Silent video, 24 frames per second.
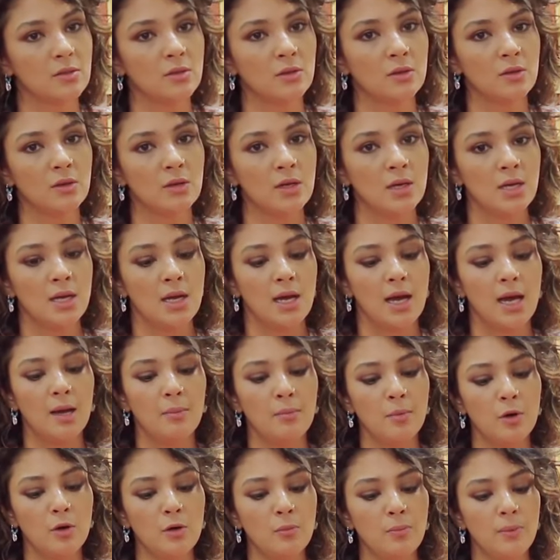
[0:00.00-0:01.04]
So
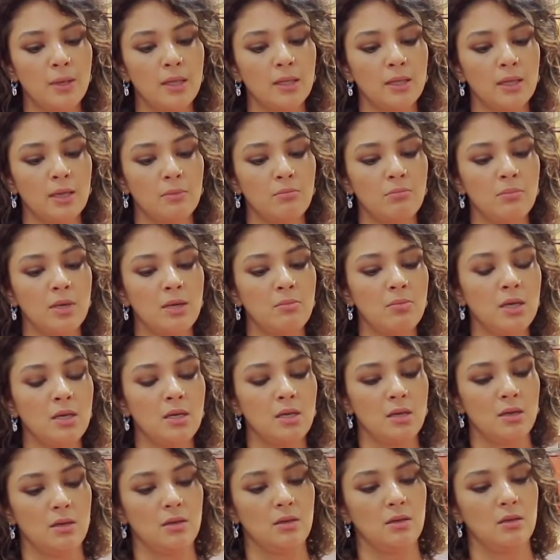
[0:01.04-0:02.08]
I'm hoping that
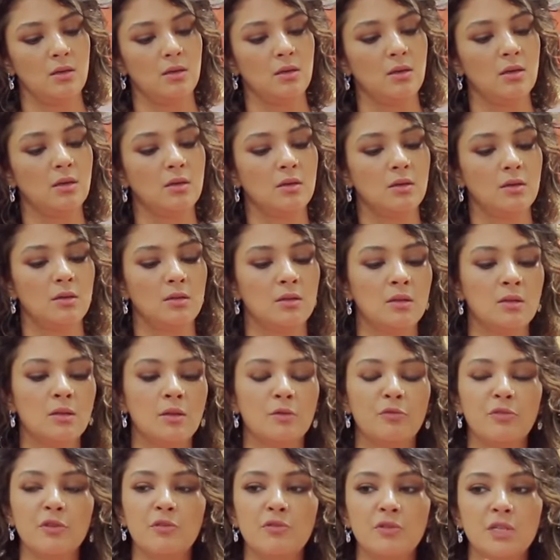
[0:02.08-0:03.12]
maybe
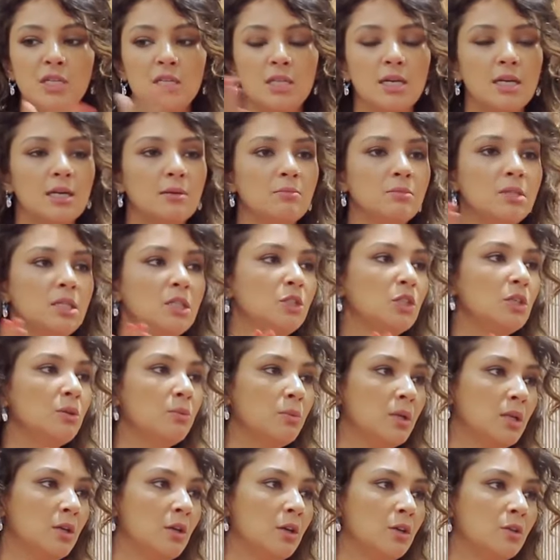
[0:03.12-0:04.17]
the 50 that I'm
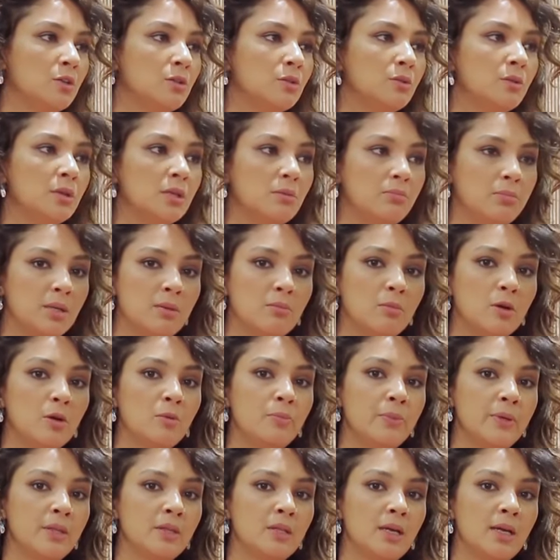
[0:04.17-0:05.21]
teaching will not do it, but I'm
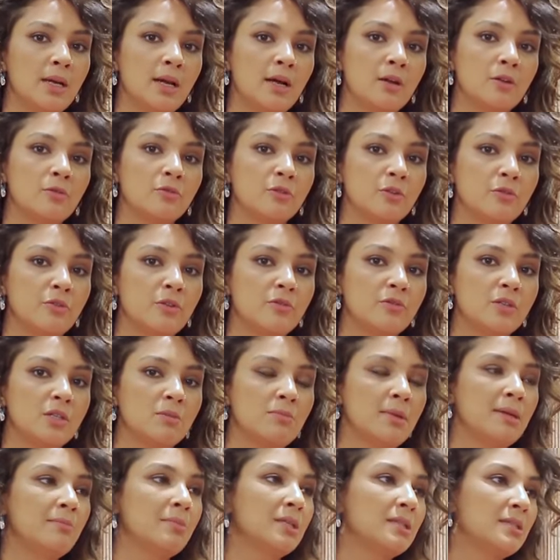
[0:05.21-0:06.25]
hoping that out of the
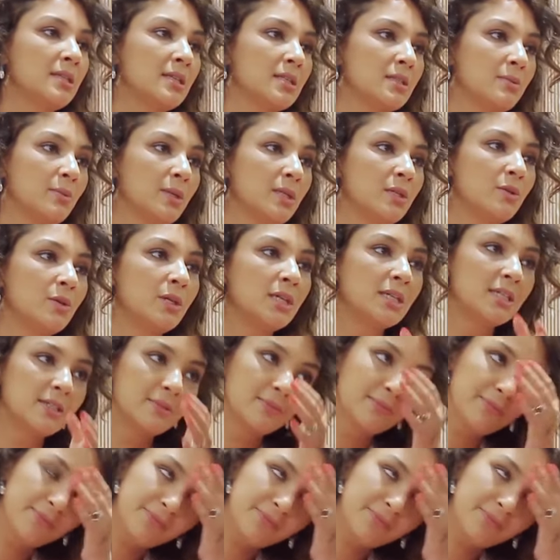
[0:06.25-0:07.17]
50, maybe 6 will do it.